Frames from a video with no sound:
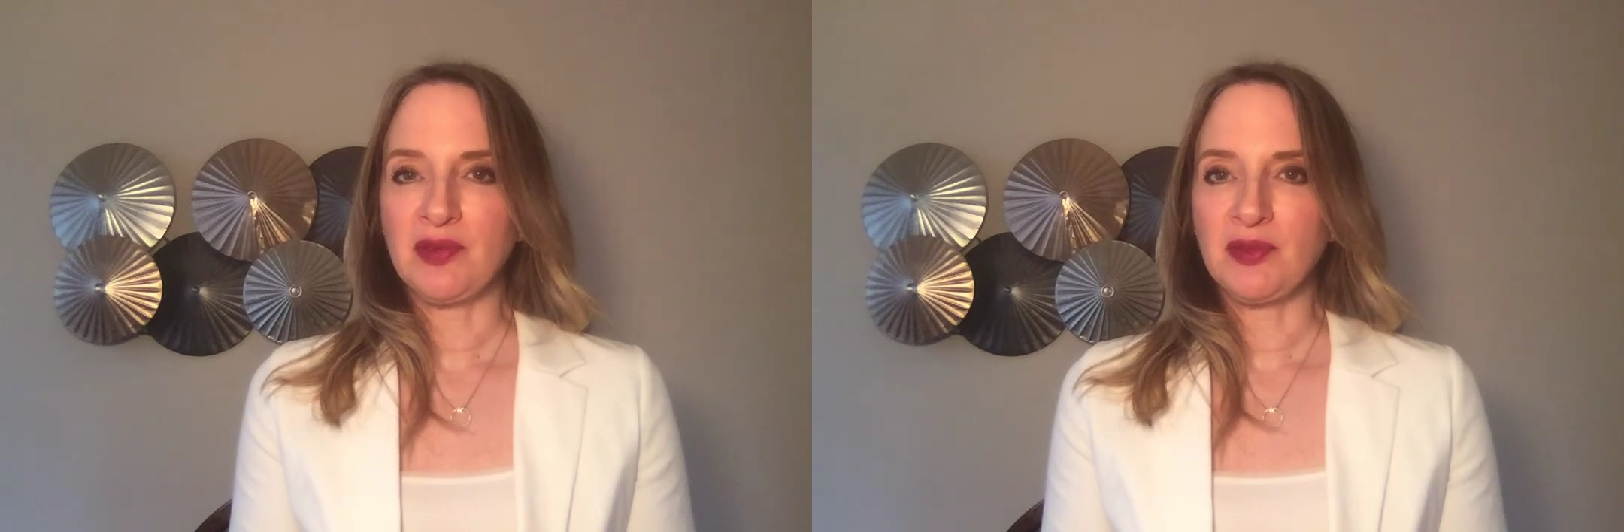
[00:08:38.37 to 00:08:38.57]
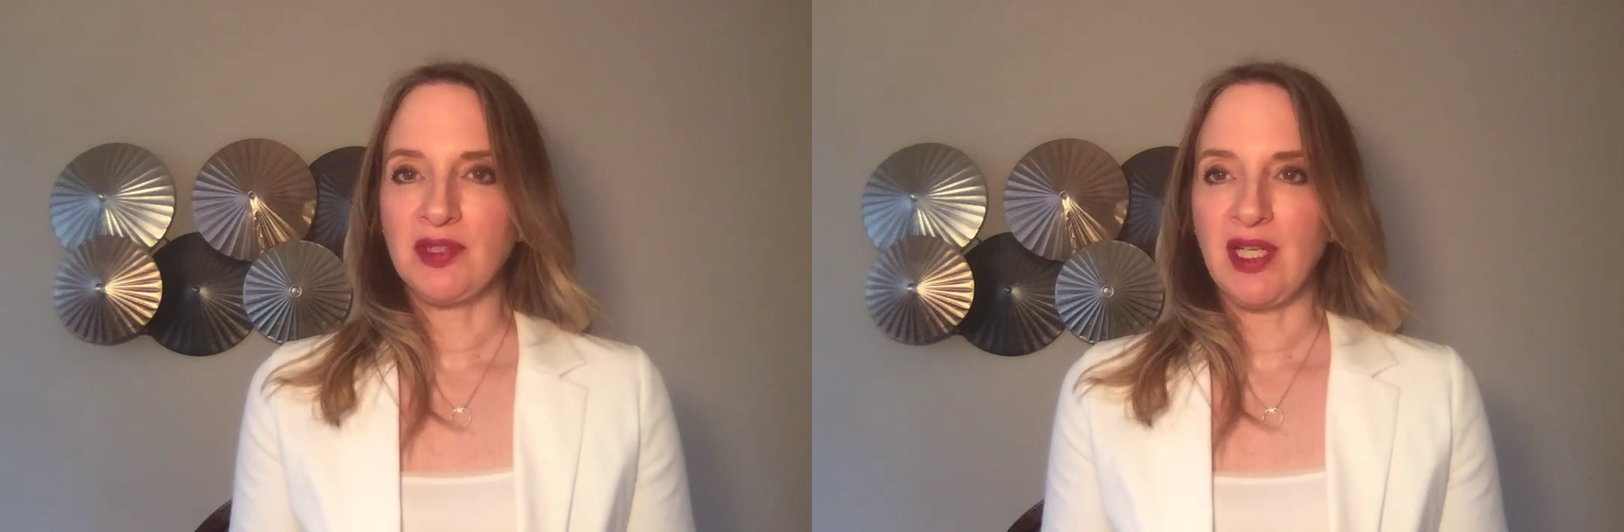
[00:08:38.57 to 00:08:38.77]

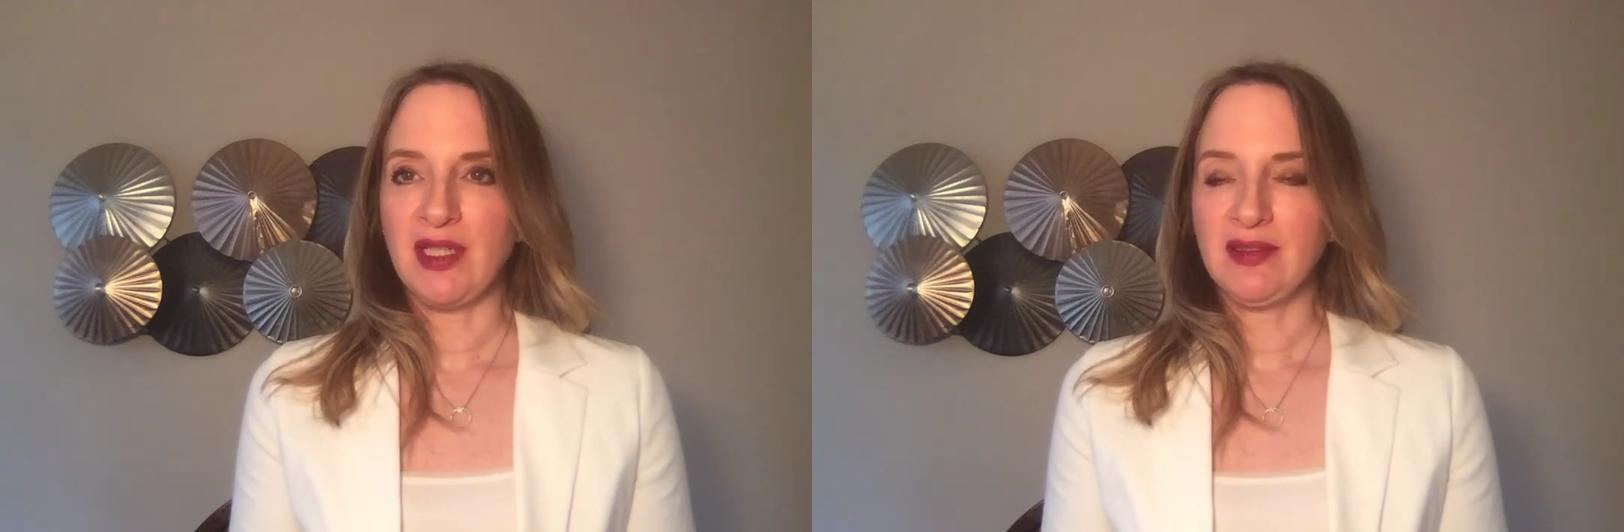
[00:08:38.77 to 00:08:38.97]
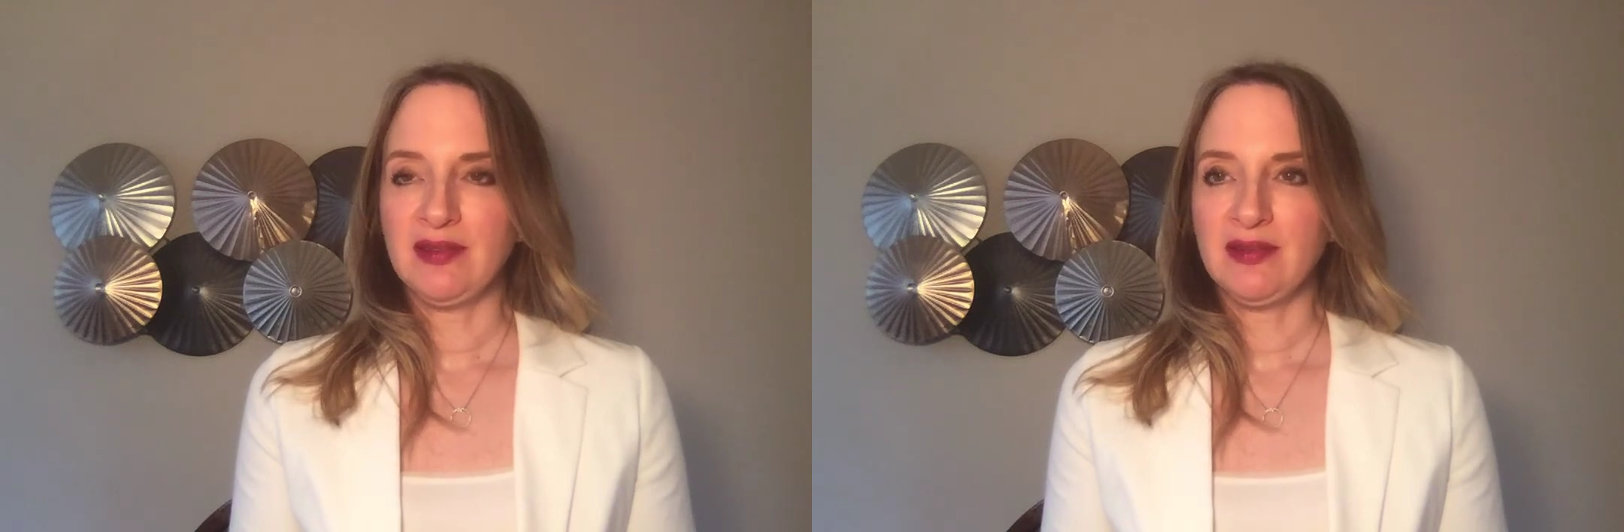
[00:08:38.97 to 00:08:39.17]
were
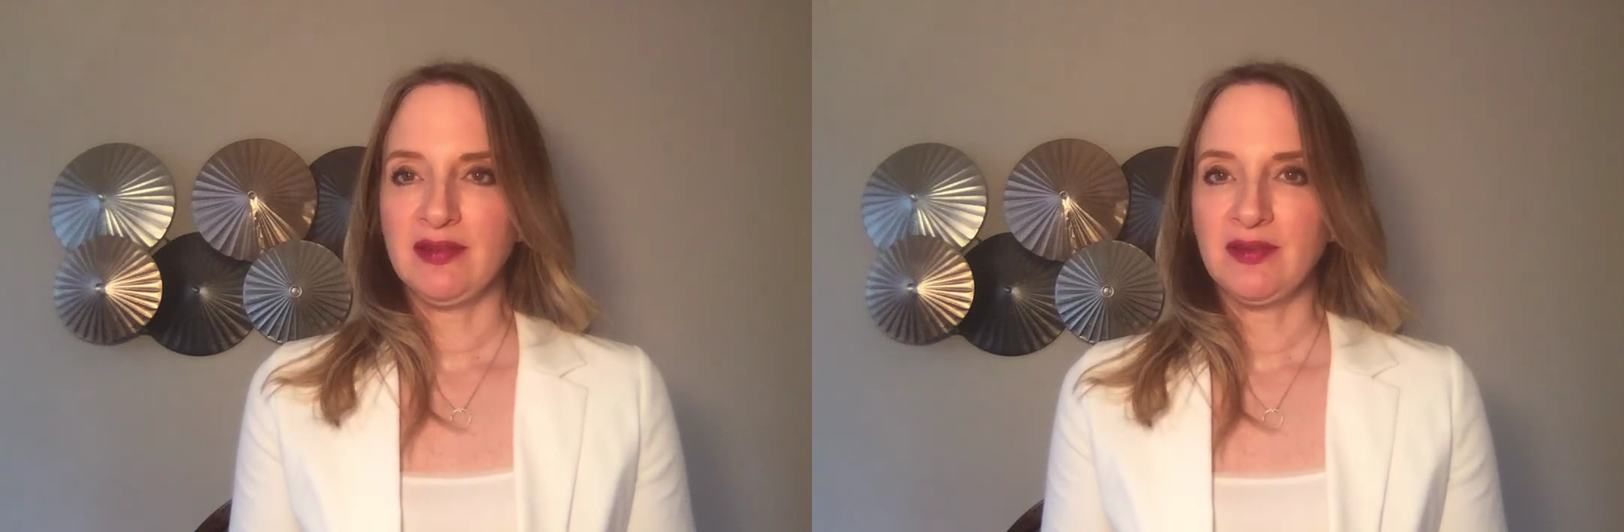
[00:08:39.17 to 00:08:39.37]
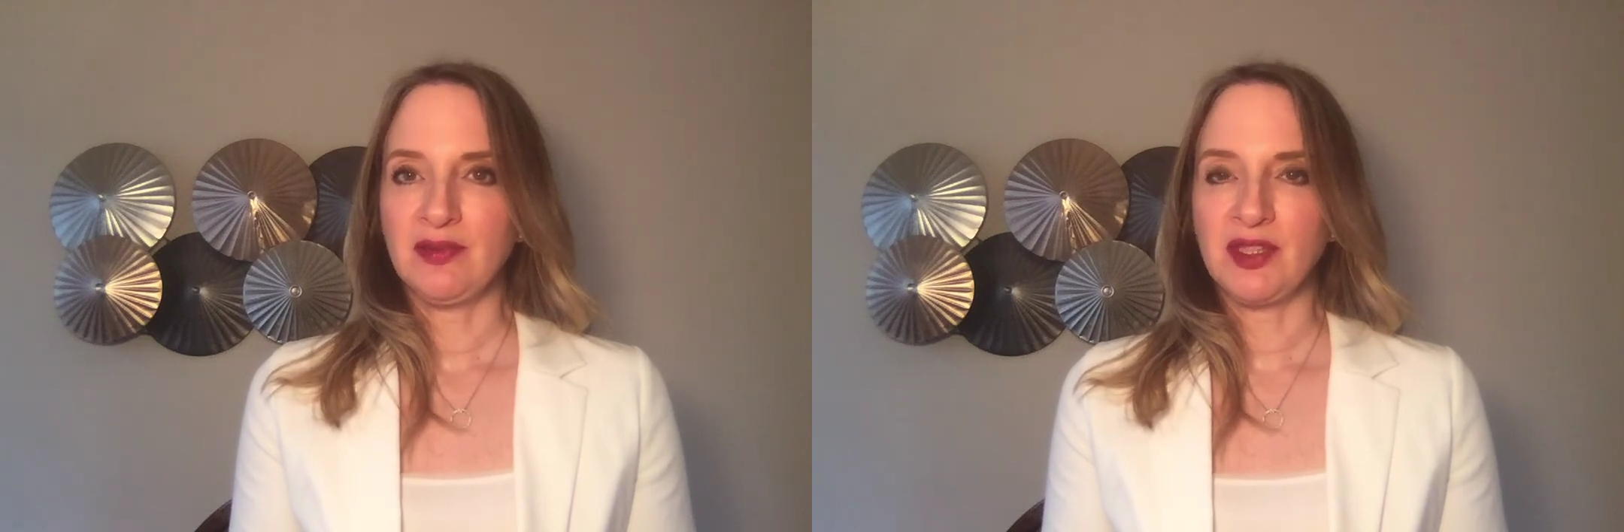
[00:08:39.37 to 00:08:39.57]
done.
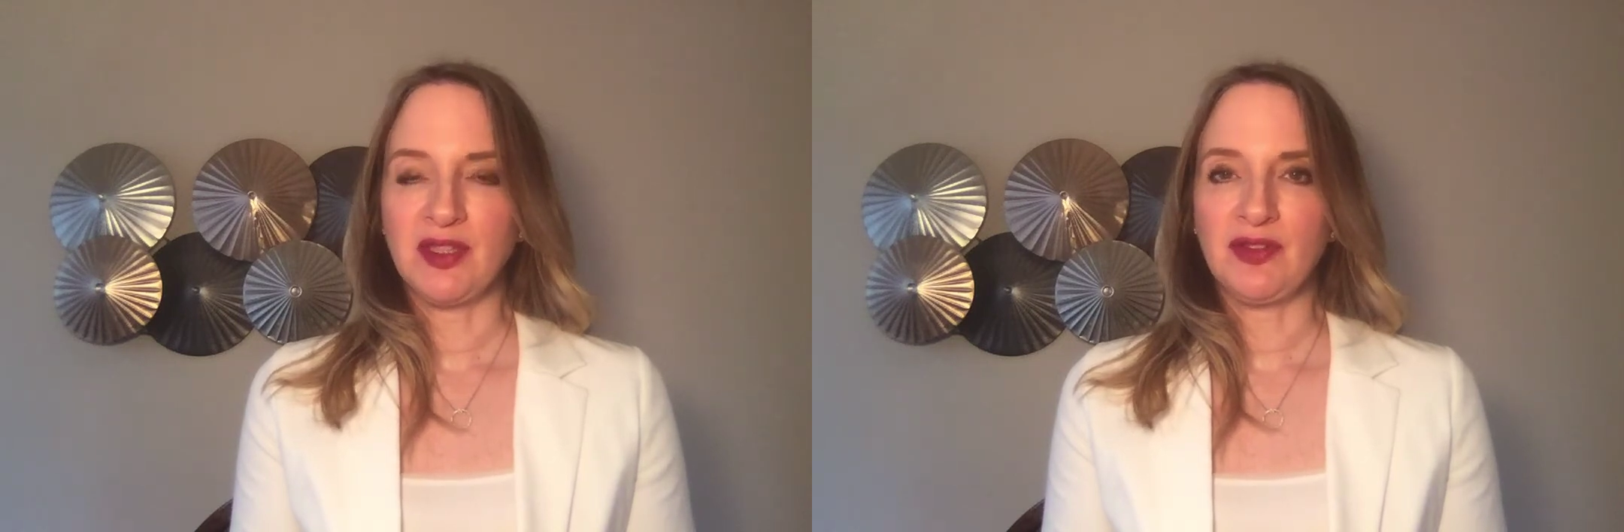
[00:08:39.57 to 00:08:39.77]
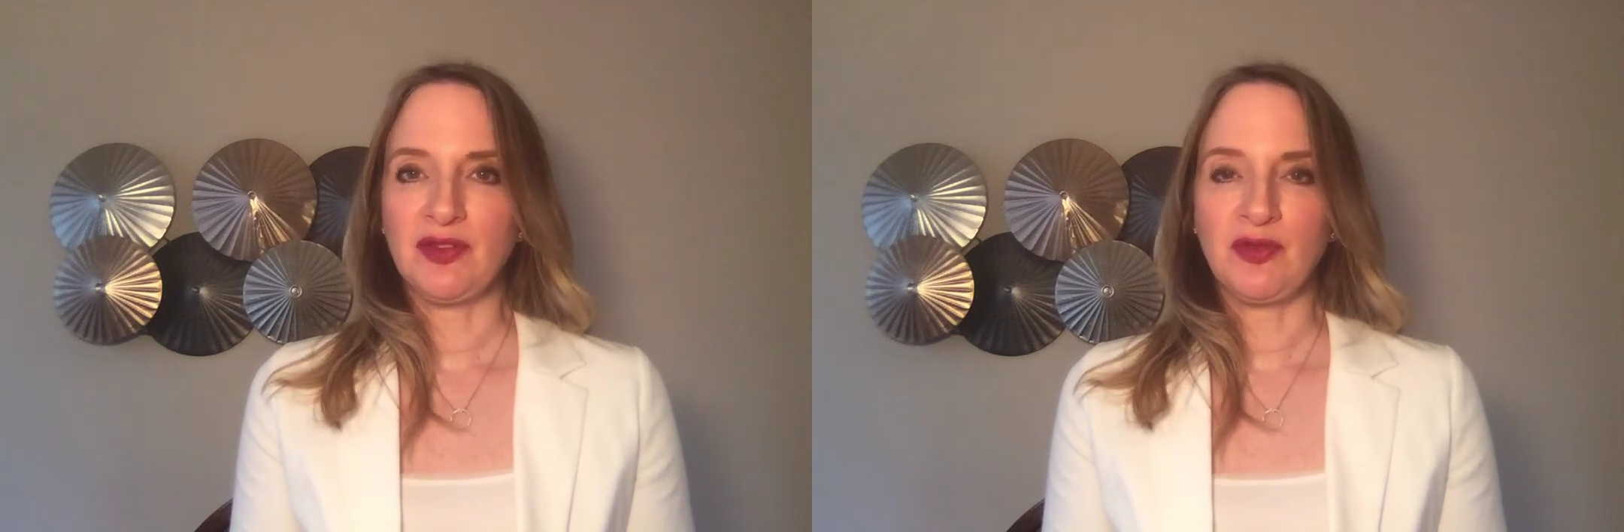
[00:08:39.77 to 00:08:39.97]
Was it